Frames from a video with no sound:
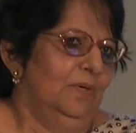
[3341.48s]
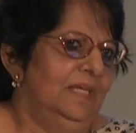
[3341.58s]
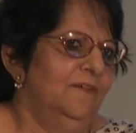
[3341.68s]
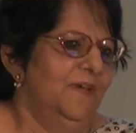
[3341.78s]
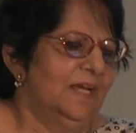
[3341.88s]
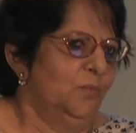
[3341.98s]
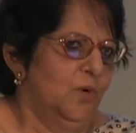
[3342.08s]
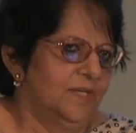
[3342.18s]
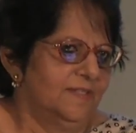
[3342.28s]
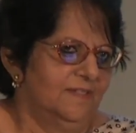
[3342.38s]
in effect,
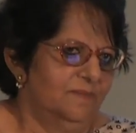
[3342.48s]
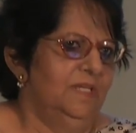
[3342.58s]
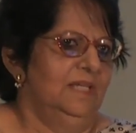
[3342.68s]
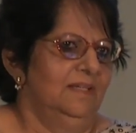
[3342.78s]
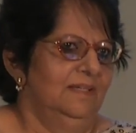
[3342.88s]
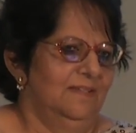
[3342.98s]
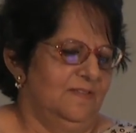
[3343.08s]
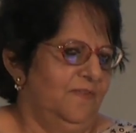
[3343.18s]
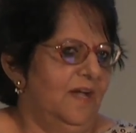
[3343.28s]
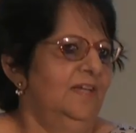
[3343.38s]
what does this mean?
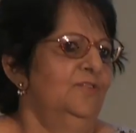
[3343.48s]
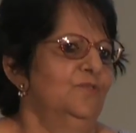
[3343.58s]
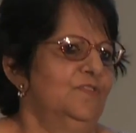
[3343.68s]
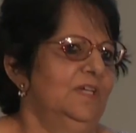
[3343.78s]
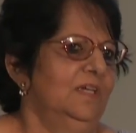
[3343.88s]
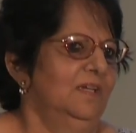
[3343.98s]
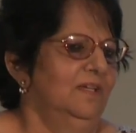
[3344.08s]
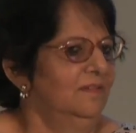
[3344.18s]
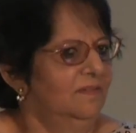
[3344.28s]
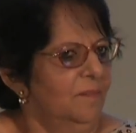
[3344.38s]
It's fine to
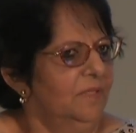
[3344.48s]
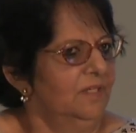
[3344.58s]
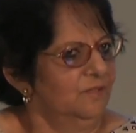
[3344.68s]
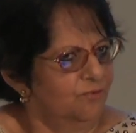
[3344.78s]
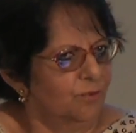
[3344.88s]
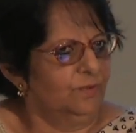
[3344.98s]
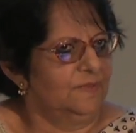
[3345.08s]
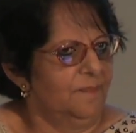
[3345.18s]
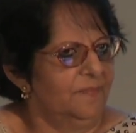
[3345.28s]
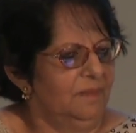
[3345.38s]
say somebody controls
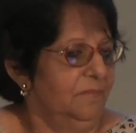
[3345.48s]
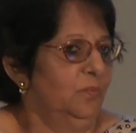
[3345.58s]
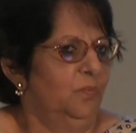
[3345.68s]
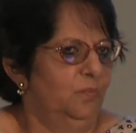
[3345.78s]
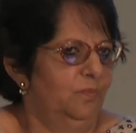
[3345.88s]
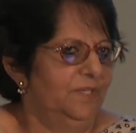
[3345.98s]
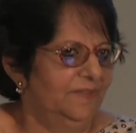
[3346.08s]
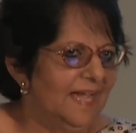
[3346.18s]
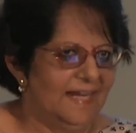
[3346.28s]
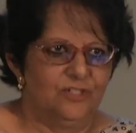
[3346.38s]
something, but
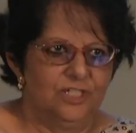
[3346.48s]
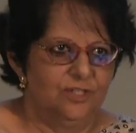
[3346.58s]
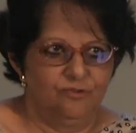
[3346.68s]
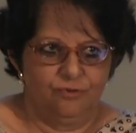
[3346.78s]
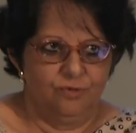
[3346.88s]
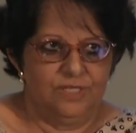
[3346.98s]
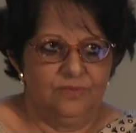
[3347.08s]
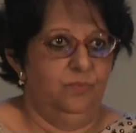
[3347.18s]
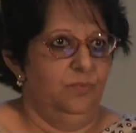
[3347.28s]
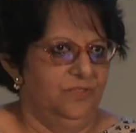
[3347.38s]
did they actually control
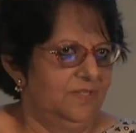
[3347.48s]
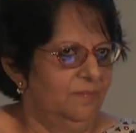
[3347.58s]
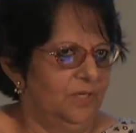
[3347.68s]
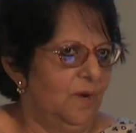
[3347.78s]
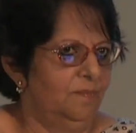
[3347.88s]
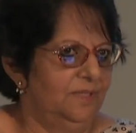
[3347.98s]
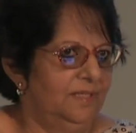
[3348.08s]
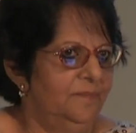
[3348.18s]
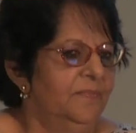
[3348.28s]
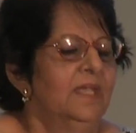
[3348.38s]
it? Was there
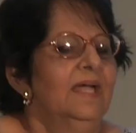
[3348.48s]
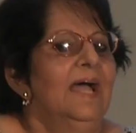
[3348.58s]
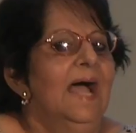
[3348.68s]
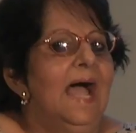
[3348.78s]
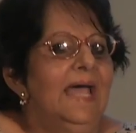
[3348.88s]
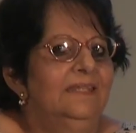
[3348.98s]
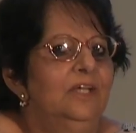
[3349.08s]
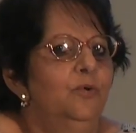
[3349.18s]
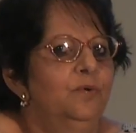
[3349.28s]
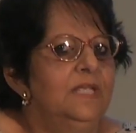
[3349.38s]
monopoly? And
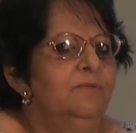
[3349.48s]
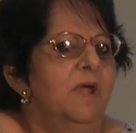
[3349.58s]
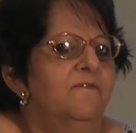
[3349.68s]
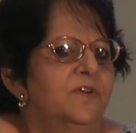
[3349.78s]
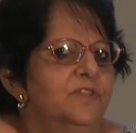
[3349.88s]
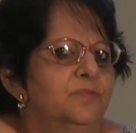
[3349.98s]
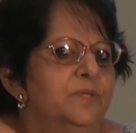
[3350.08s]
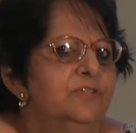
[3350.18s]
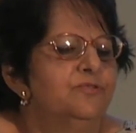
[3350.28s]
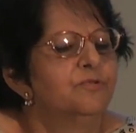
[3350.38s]
the only reference
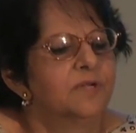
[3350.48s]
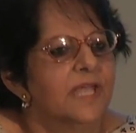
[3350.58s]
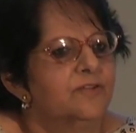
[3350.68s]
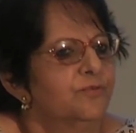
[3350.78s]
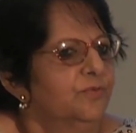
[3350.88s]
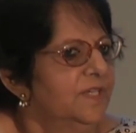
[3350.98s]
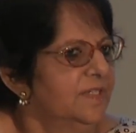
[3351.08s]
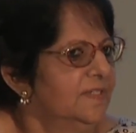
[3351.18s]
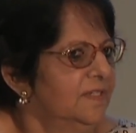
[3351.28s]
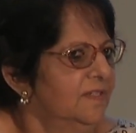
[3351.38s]
we do get to
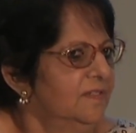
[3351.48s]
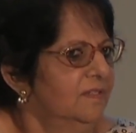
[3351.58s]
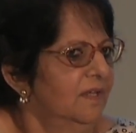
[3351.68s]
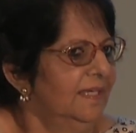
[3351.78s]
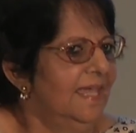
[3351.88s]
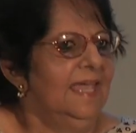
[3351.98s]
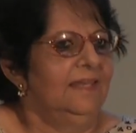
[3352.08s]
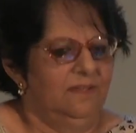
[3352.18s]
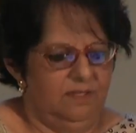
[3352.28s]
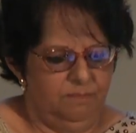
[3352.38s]
this is,
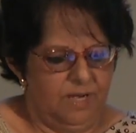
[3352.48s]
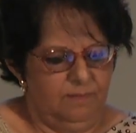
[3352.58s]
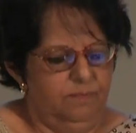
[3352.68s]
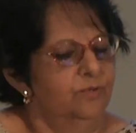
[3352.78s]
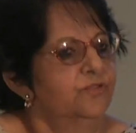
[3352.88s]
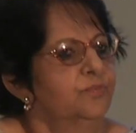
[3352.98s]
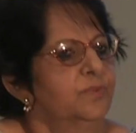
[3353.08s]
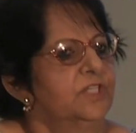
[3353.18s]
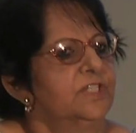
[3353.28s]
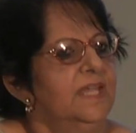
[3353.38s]
again, the Periplus,
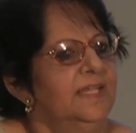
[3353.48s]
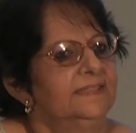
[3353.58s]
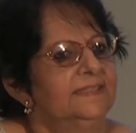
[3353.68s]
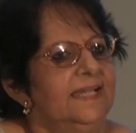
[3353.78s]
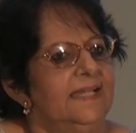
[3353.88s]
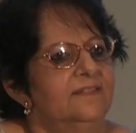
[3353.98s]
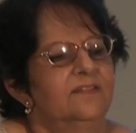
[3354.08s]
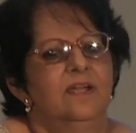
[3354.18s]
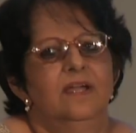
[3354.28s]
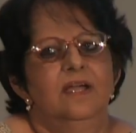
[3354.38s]
which says that